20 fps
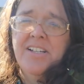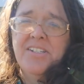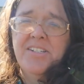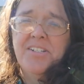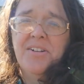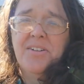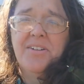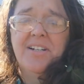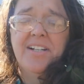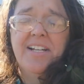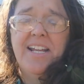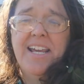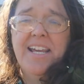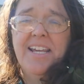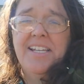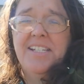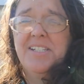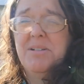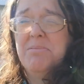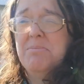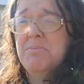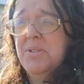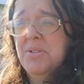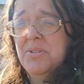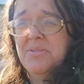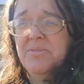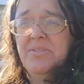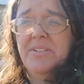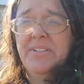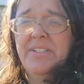So today is a
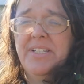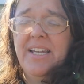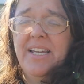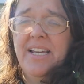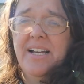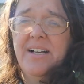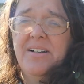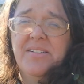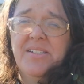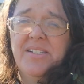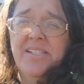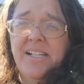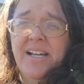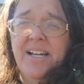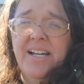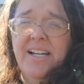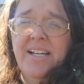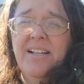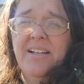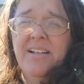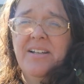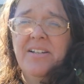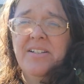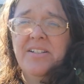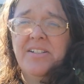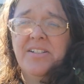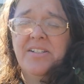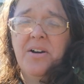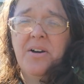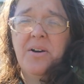beautiful day outside,
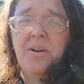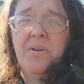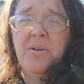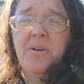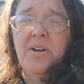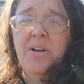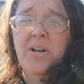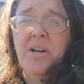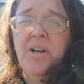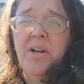so